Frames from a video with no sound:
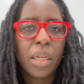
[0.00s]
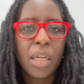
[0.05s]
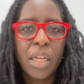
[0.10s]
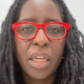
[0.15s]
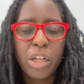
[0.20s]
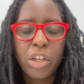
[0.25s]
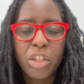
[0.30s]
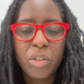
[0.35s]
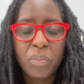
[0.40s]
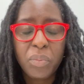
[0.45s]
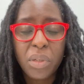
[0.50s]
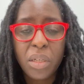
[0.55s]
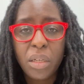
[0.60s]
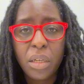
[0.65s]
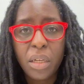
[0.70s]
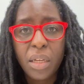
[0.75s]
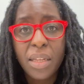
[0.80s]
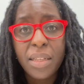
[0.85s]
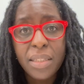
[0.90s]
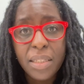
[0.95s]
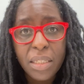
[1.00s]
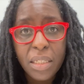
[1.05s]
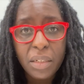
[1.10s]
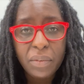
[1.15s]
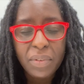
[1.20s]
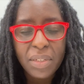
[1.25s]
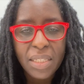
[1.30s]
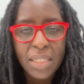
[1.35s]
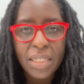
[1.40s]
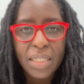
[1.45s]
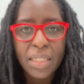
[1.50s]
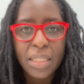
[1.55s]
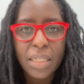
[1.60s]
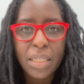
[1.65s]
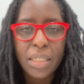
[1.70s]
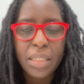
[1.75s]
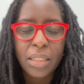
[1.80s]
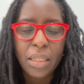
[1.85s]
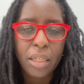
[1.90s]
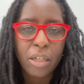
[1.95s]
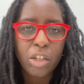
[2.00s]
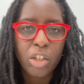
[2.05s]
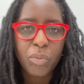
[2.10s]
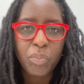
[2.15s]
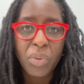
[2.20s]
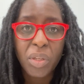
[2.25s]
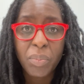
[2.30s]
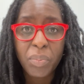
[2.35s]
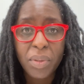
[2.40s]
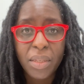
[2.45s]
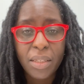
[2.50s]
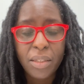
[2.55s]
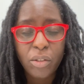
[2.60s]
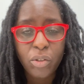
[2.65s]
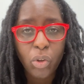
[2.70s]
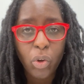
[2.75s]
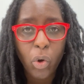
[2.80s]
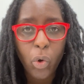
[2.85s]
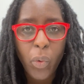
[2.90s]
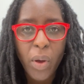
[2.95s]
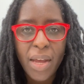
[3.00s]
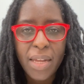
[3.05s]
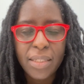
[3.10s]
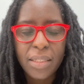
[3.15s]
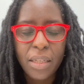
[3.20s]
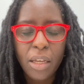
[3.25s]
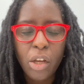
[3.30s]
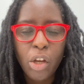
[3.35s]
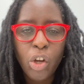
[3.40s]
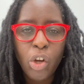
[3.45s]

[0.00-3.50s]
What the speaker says: It could be insulin resistance, it could be PCOS,